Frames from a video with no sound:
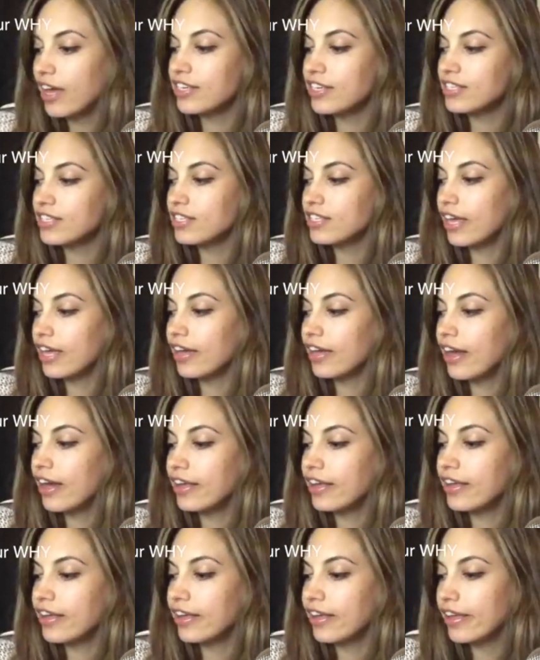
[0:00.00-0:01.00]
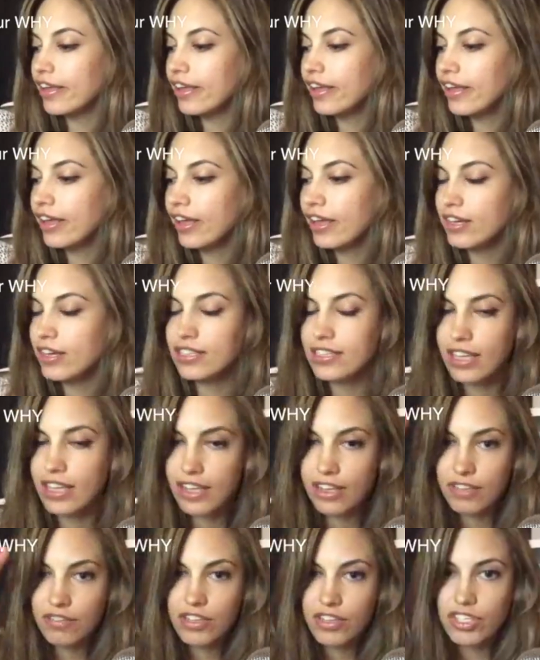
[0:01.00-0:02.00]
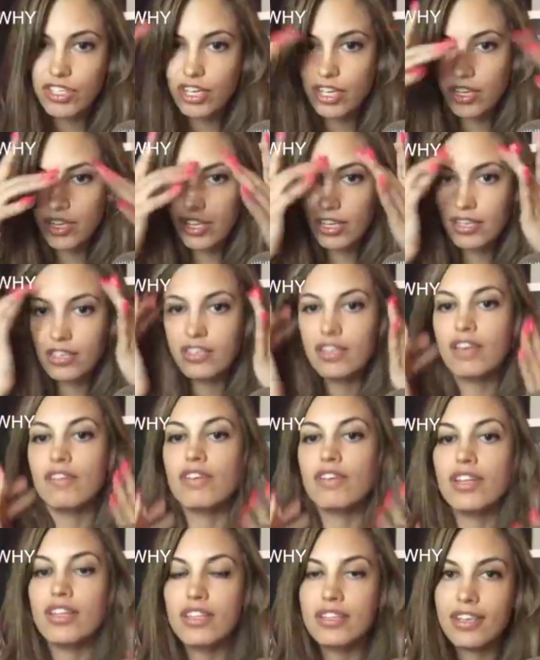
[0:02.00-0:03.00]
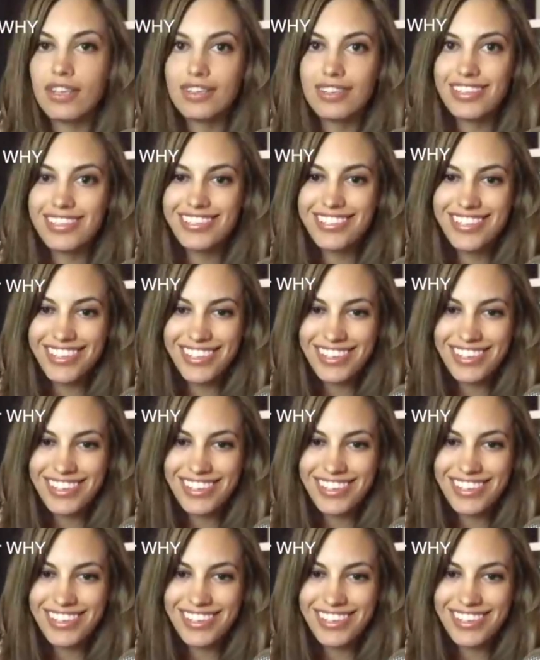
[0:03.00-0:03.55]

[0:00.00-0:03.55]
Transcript: I just envisioned the David and the dentist.